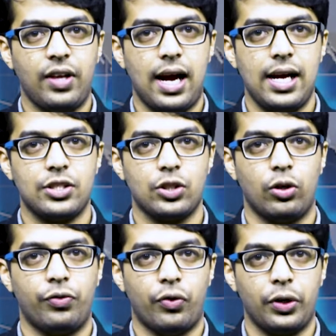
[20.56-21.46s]
the
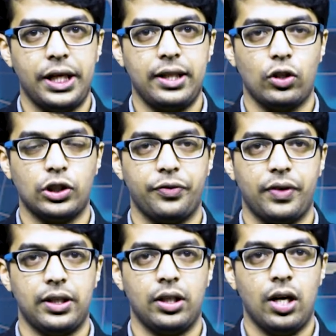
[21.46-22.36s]
ISO
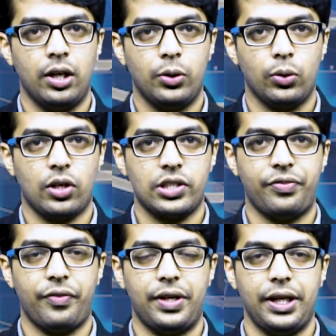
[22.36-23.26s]

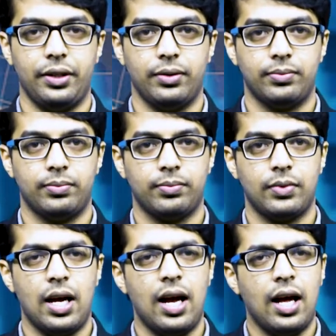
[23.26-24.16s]
14001:2015.
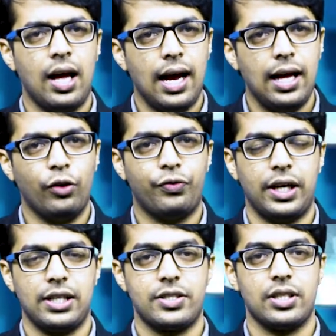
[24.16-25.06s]
Hello
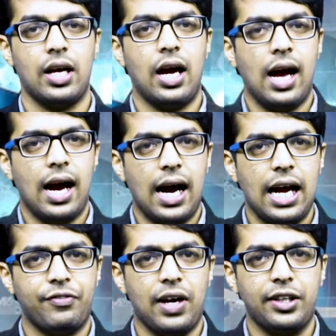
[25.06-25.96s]
friends,
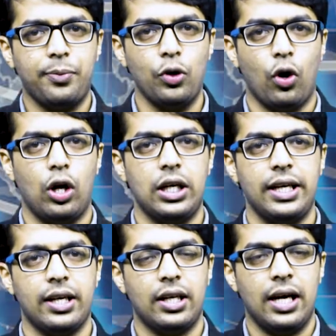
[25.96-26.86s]
I welcome you all
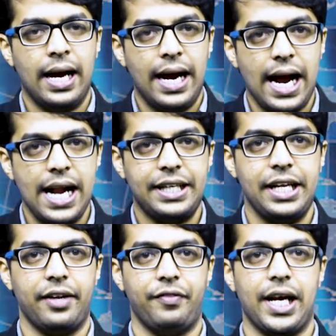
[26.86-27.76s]
here at
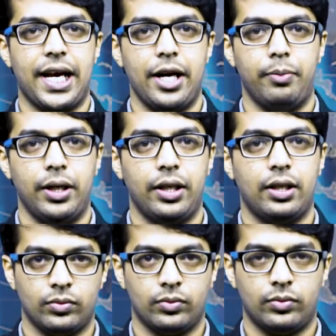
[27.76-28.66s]
TNV Academy.
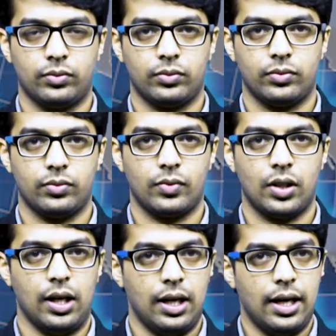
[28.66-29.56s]

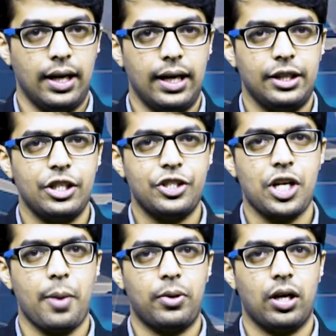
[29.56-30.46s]
In this
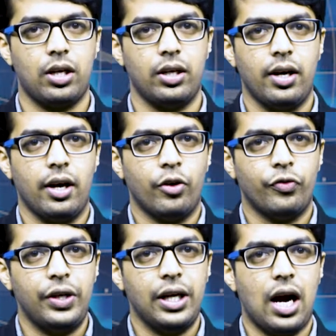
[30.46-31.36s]
chapter,
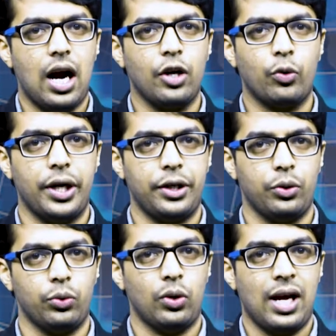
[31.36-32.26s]
we are going
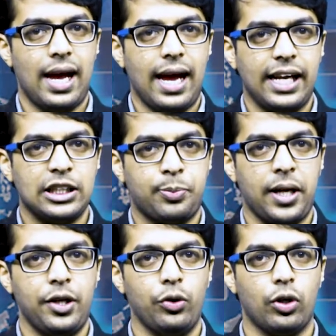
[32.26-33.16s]
to
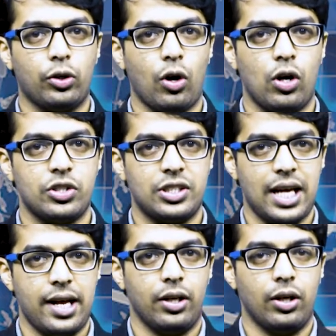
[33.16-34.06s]
explain you the Clause
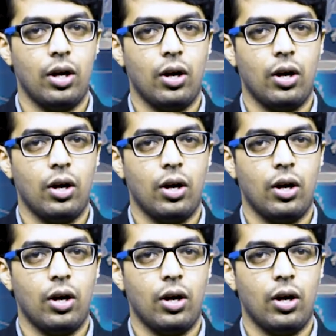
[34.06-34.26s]
10